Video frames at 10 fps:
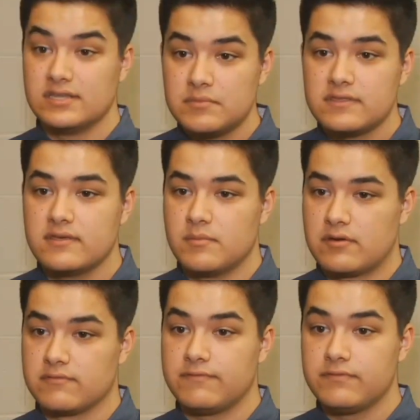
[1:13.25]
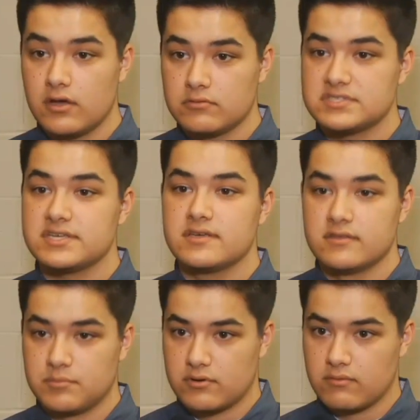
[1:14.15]
to limit the amount of floats
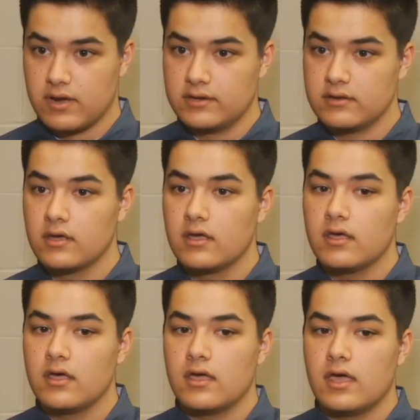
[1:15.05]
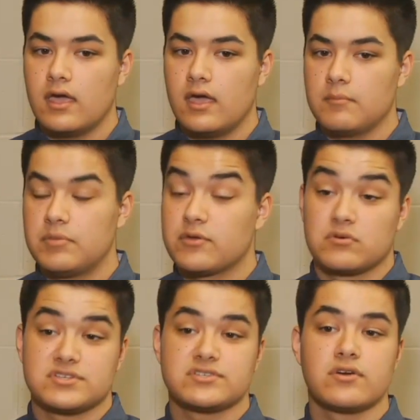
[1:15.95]
in the parade but
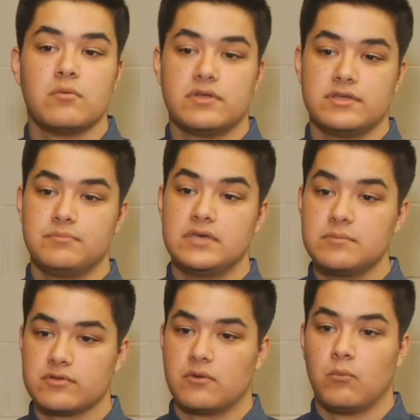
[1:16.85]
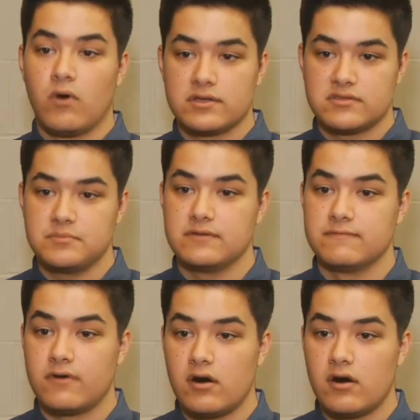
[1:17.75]
there were so many people that wanted to be